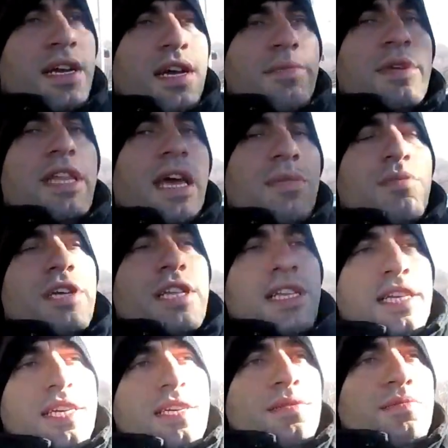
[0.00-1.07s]
I mean, I
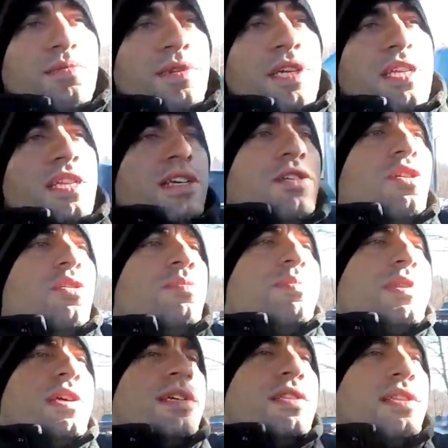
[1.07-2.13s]
really
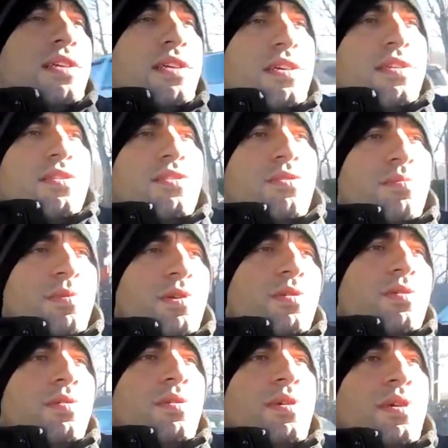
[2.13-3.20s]
hope that
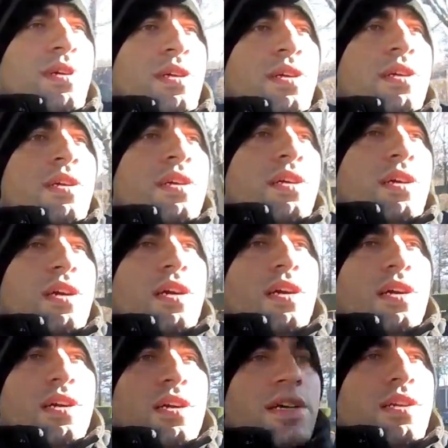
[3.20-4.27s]
Subaru
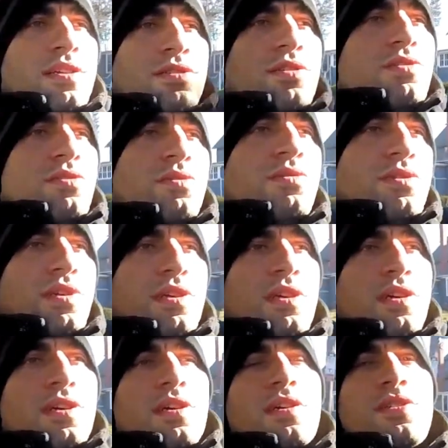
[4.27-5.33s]
introduce
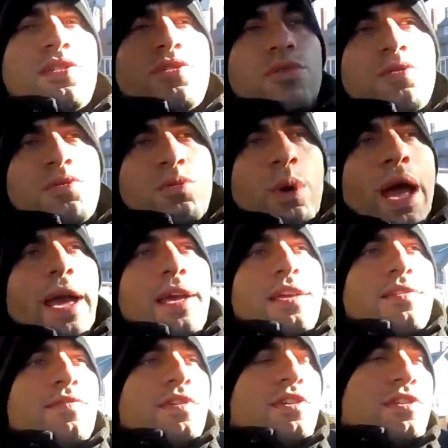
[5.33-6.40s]
a new
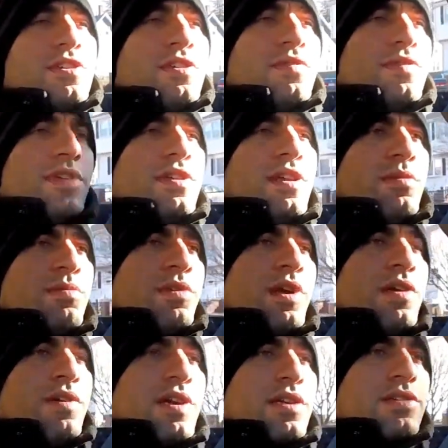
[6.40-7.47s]
wagon version of the
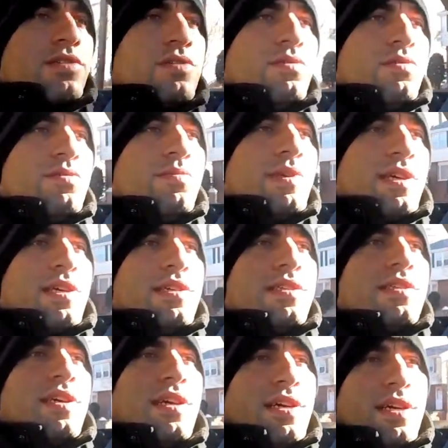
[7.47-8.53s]
WRX soon,
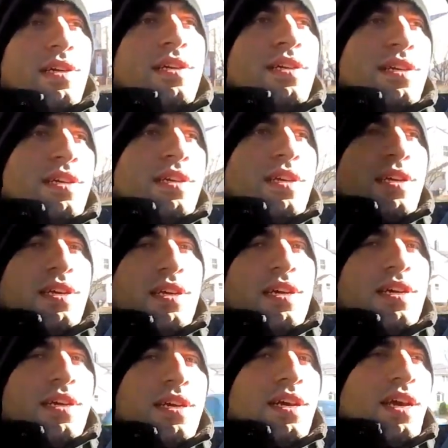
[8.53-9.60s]
because
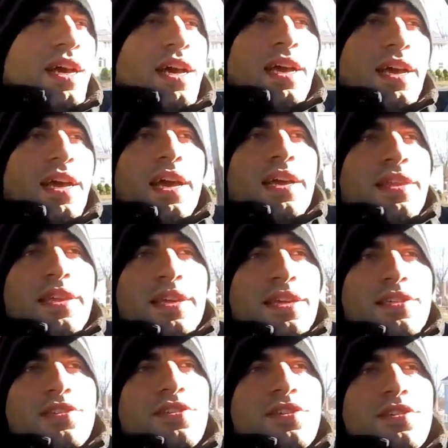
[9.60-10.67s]
I think
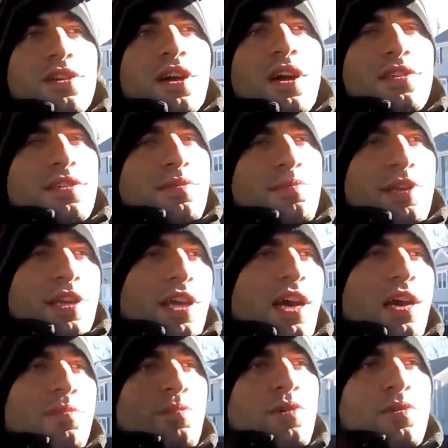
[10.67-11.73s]
it's just awesome. The
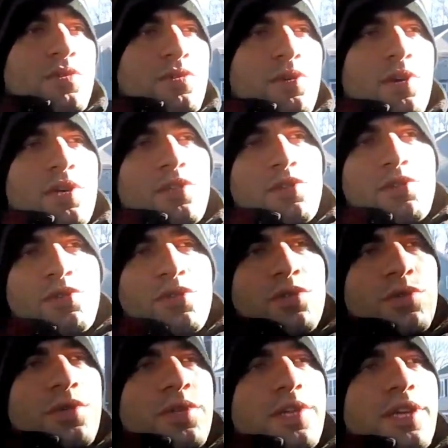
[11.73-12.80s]
combo is so
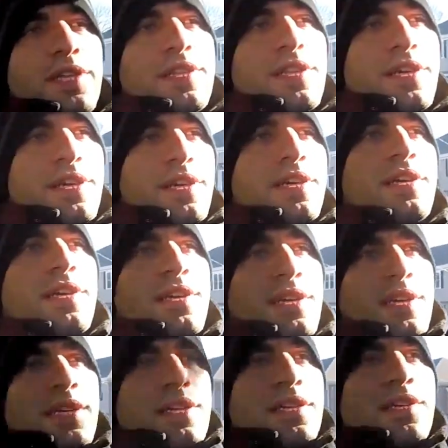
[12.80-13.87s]
unusual that
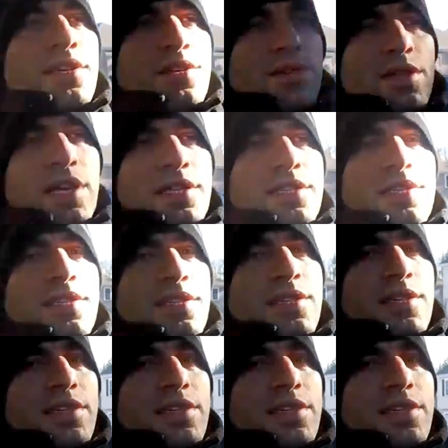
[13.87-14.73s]
you know, that's